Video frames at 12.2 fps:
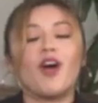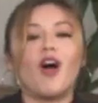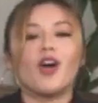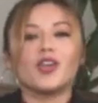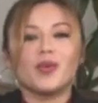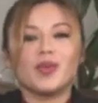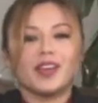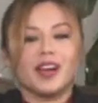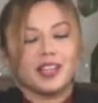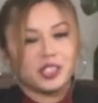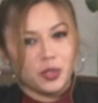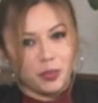all you
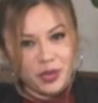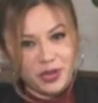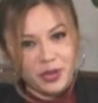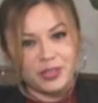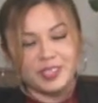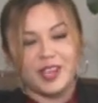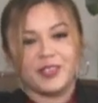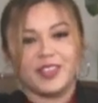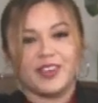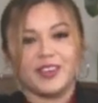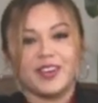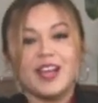young entrepreneurs out
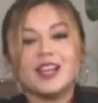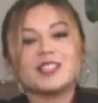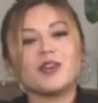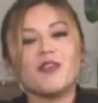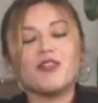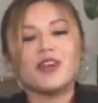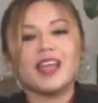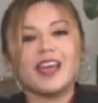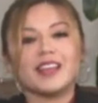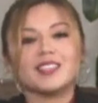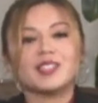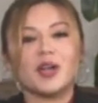there, don't
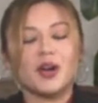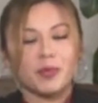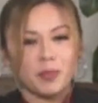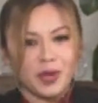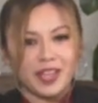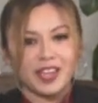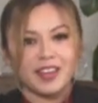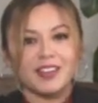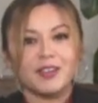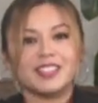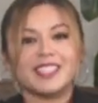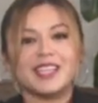forget Startup Weekend
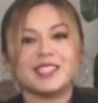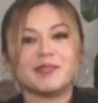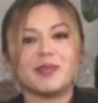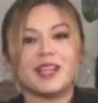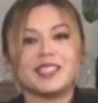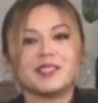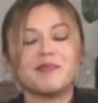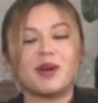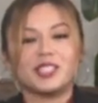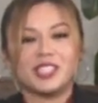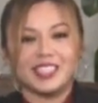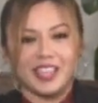takes place
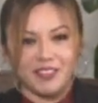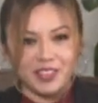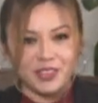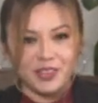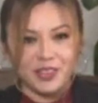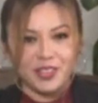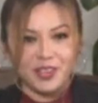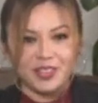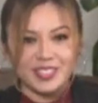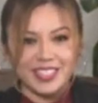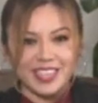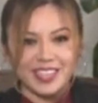March 11th through the
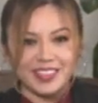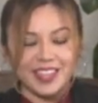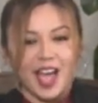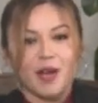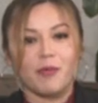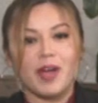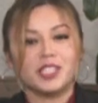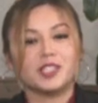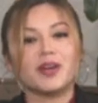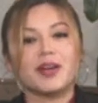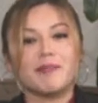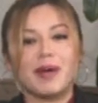13th at Rancho
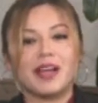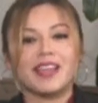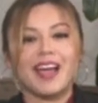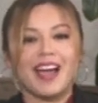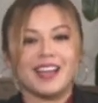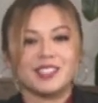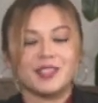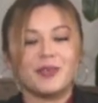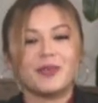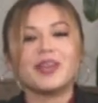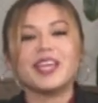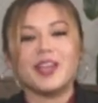Campaña High
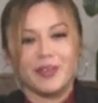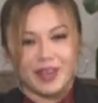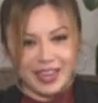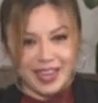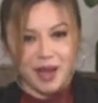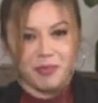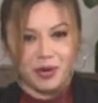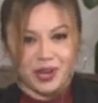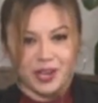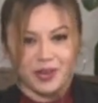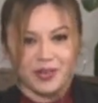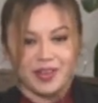School here in
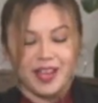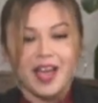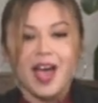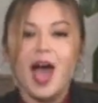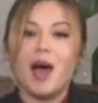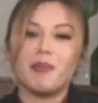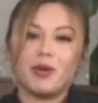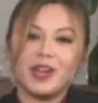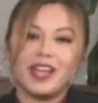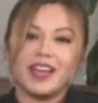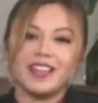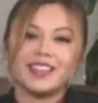Camarillo. I'm
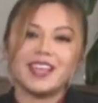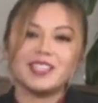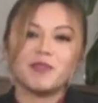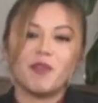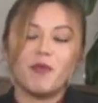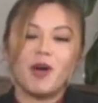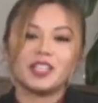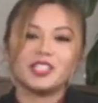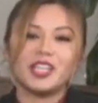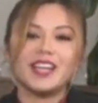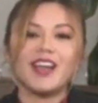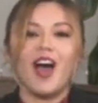Maria. Thanks for
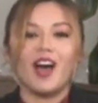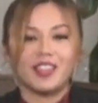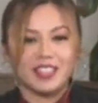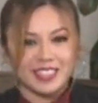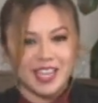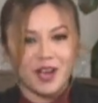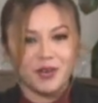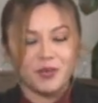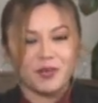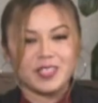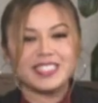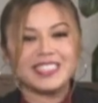watching On the Town
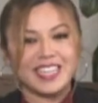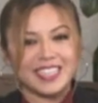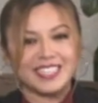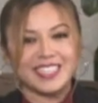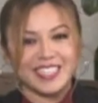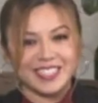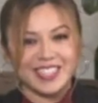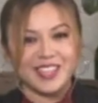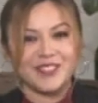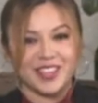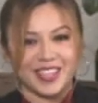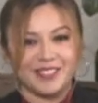with City Scene
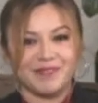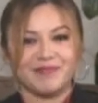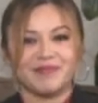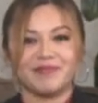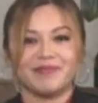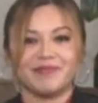TV.